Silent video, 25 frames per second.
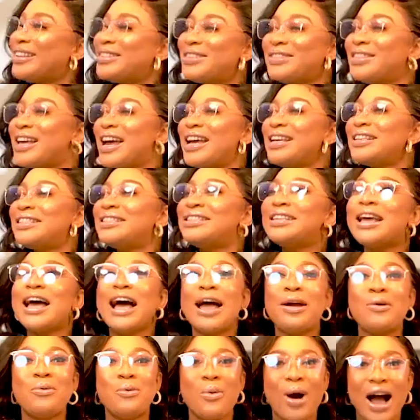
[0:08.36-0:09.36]
Today's
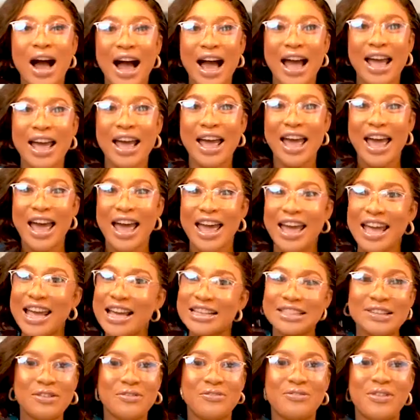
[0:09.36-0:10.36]
DIY
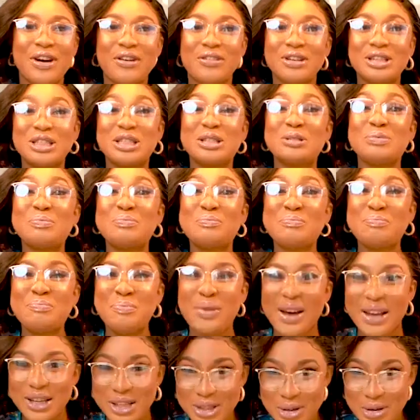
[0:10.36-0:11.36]
is a very
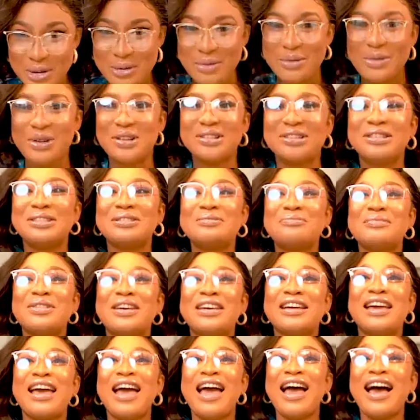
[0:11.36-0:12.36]
special one to
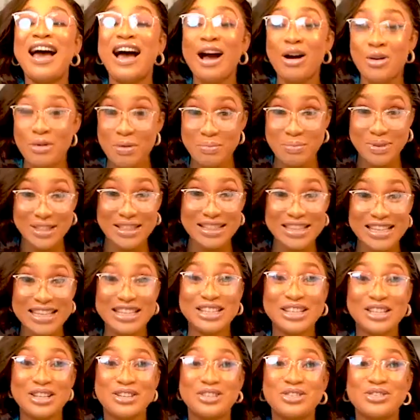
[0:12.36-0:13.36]
me. I will be
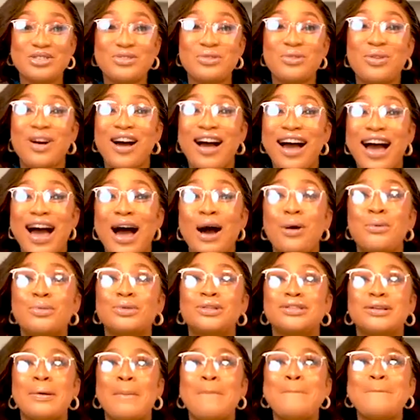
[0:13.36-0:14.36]
teaching you how
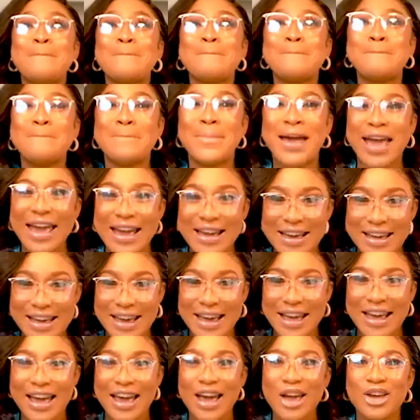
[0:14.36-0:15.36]
to
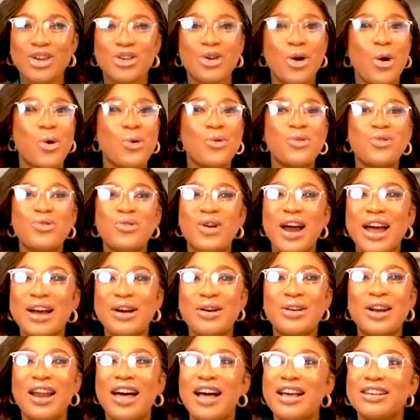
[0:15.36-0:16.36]
make your
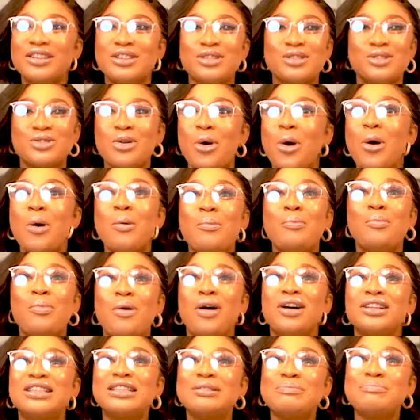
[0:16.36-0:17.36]
regular
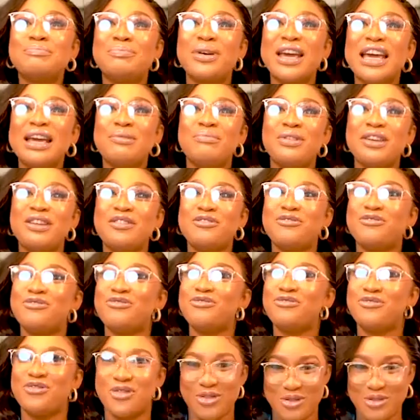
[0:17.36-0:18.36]
store-bought baby
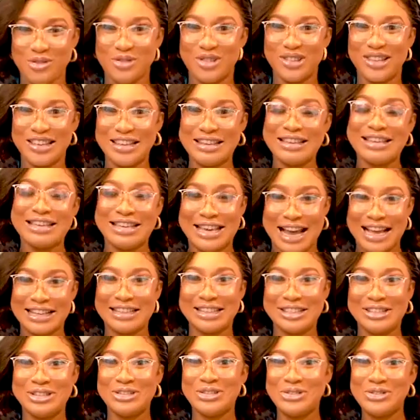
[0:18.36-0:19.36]
food.
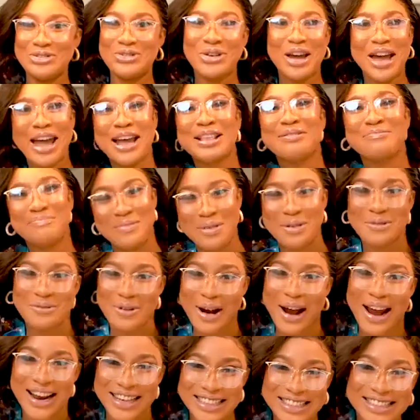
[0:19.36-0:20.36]
Yes, you heard me
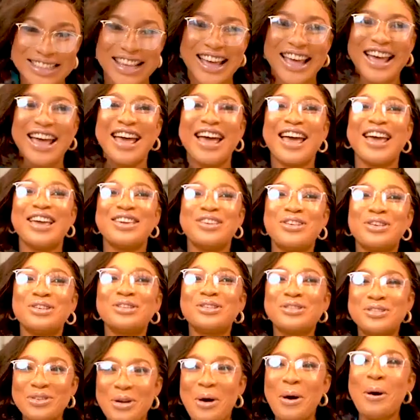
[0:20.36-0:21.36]
right. Your
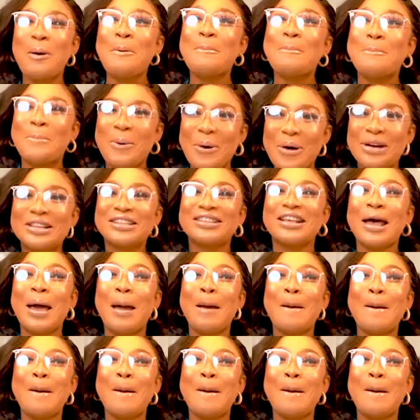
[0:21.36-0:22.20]
store-bought